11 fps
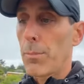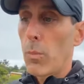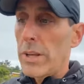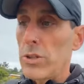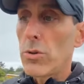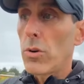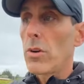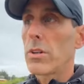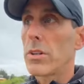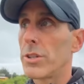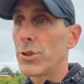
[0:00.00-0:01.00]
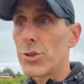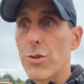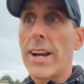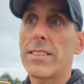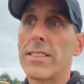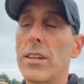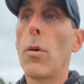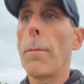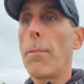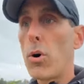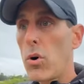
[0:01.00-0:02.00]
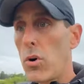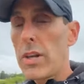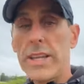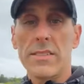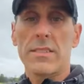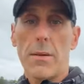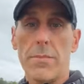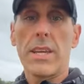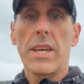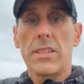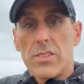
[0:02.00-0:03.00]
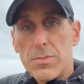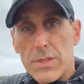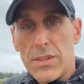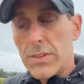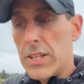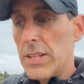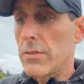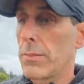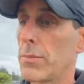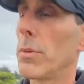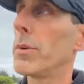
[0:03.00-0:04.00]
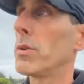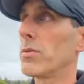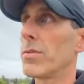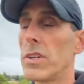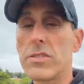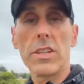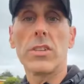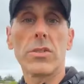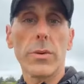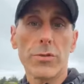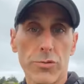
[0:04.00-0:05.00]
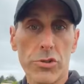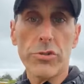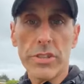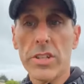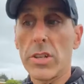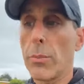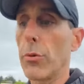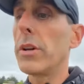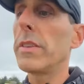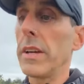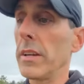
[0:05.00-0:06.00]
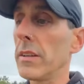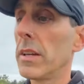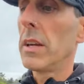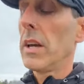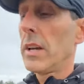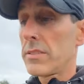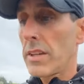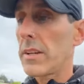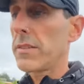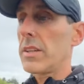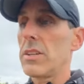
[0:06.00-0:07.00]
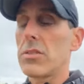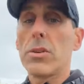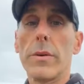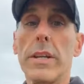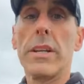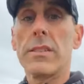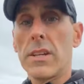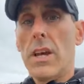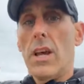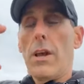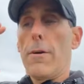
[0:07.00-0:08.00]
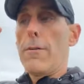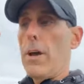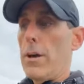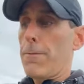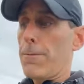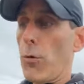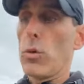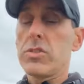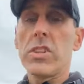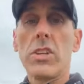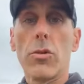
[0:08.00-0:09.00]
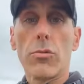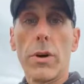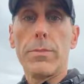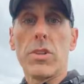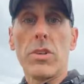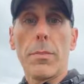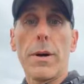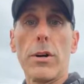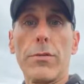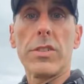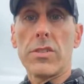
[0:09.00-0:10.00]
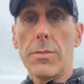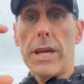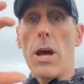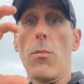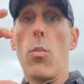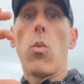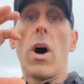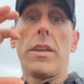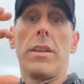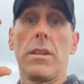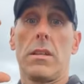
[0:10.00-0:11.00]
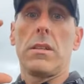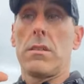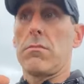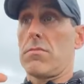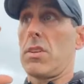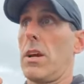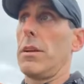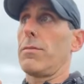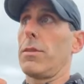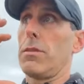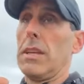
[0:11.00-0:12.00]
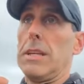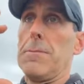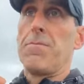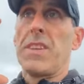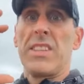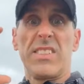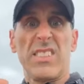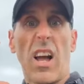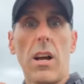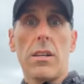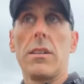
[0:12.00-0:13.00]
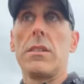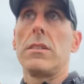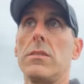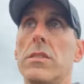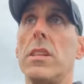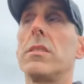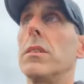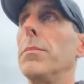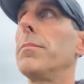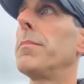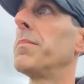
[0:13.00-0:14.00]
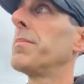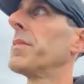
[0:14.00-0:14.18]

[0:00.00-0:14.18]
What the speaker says: When you're contracting or pulling something in, specifically your abdominals, first thing you're doing is restricting your breathing. Second thing you're doing is forcing your ribs and your pelvis to become one kind of stuck system,